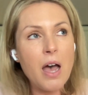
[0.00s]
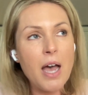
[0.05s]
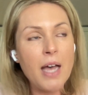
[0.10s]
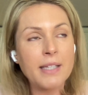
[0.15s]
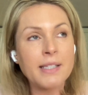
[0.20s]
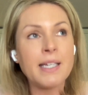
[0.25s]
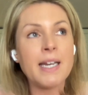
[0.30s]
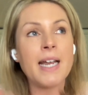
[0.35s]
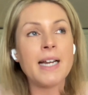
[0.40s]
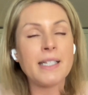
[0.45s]

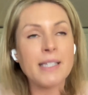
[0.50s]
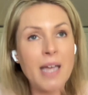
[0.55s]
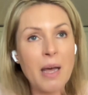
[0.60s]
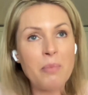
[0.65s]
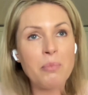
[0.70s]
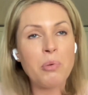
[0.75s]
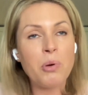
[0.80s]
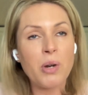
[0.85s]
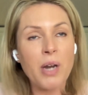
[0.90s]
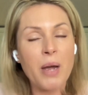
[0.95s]
as an
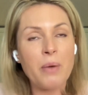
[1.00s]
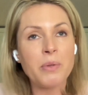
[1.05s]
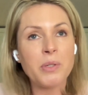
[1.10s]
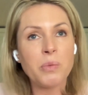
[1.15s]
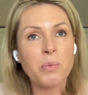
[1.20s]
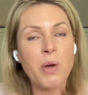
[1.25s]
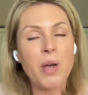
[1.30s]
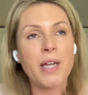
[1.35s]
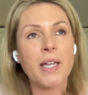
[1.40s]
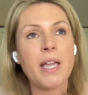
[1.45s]
example, I was
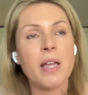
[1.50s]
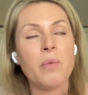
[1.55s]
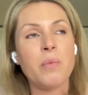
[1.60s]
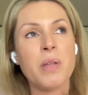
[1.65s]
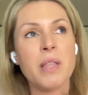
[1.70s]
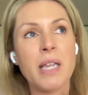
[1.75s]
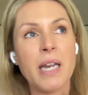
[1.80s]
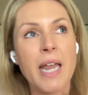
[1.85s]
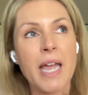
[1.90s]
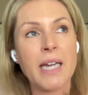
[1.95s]
working
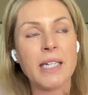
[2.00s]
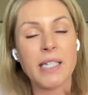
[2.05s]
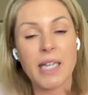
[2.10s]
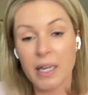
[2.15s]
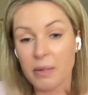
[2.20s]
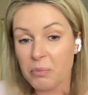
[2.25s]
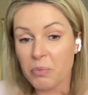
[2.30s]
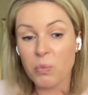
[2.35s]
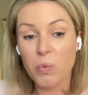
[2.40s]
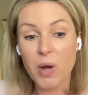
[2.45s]
with a lady,
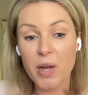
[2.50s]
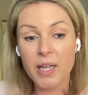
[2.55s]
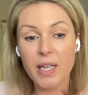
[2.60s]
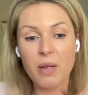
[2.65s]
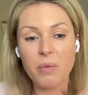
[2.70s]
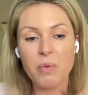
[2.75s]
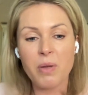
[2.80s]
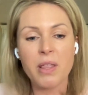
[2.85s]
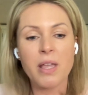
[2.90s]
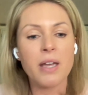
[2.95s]
I'm
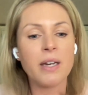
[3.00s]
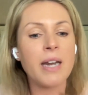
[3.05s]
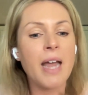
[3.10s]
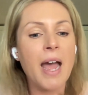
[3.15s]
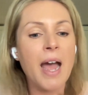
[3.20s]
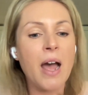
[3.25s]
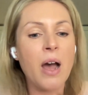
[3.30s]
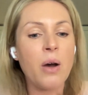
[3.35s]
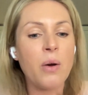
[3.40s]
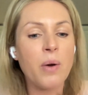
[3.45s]
working with her
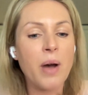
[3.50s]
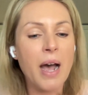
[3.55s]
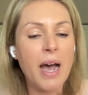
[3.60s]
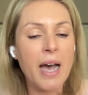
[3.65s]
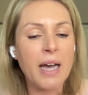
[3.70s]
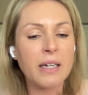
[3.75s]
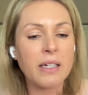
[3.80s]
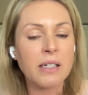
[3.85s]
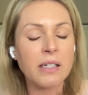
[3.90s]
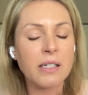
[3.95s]
now,
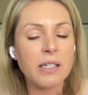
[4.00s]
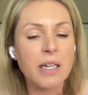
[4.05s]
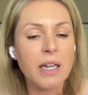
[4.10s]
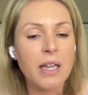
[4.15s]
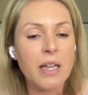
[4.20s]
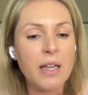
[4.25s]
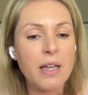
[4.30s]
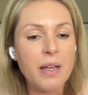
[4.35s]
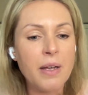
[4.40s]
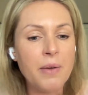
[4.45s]
and
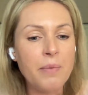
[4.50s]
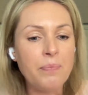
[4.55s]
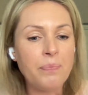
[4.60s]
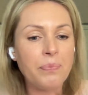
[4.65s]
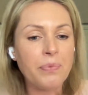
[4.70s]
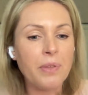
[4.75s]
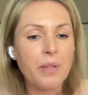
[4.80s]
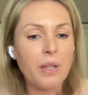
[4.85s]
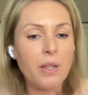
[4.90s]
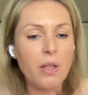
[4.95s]

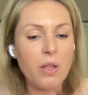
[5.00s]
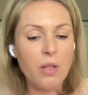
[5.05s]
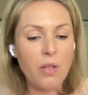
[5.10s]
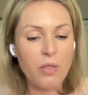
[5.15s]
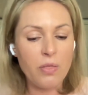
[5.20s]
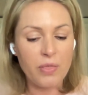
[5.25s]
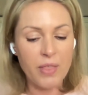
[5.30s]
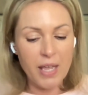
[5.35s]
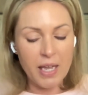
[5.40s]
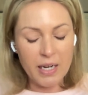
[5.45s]

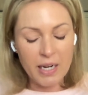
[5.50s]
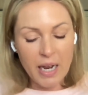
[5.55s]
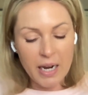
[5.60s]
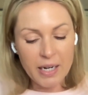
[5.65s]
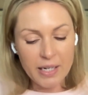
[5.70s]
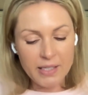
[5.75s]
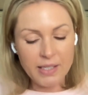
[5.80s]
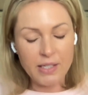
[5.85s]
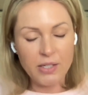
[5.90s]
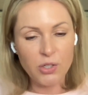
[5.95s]
the
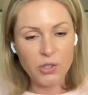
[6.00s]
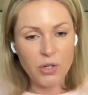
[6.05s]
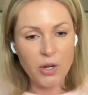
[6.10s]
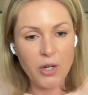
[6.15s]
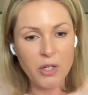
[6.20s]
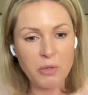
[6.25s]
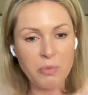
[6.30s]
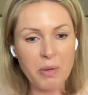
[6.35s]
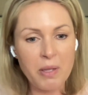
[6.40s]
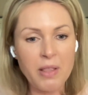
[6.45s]
analysis
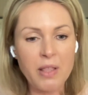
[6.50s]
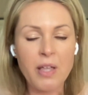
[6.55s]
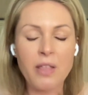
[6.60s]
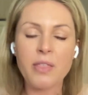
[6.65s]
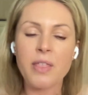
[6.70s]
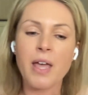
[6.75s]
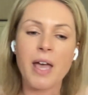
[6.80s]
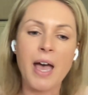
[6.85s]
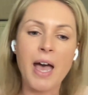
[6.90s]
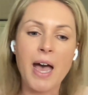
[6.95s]
showed me that
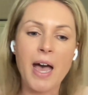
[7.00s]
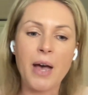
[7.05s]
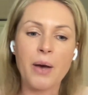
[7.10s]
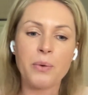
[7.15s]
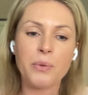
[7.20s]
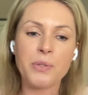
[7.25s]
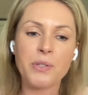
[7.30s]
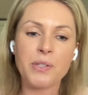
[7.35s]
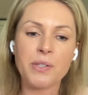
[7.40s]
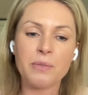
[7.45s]
the
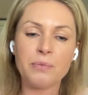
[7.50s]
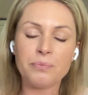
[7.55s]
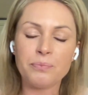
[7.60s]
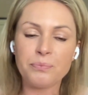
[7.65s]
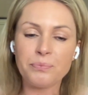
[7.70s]
house